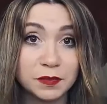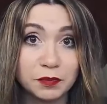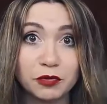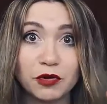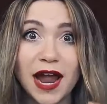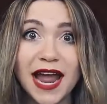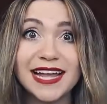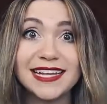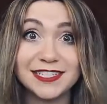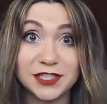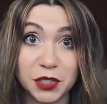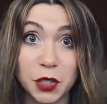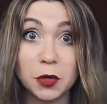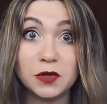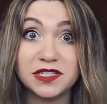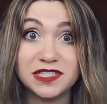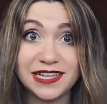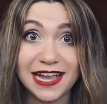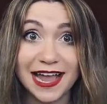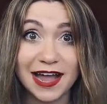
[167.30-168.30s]
price
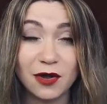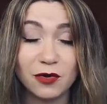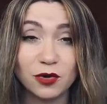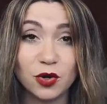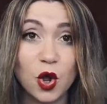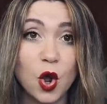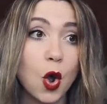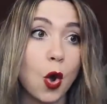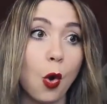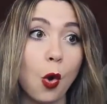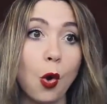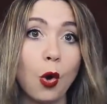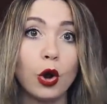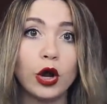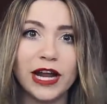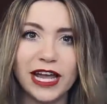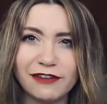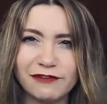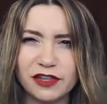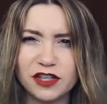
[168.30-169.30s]
goes down,
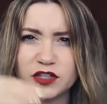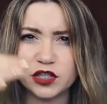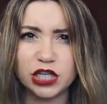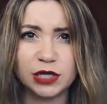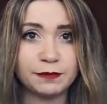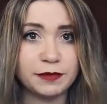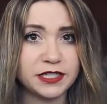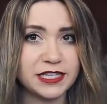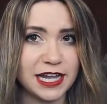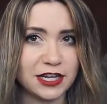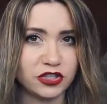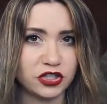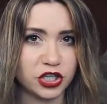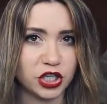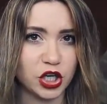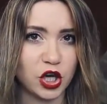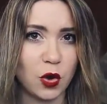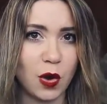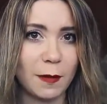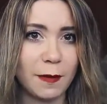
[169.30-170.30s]
or if it's going to
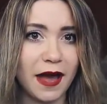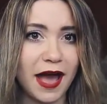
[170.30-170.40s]
potentially go up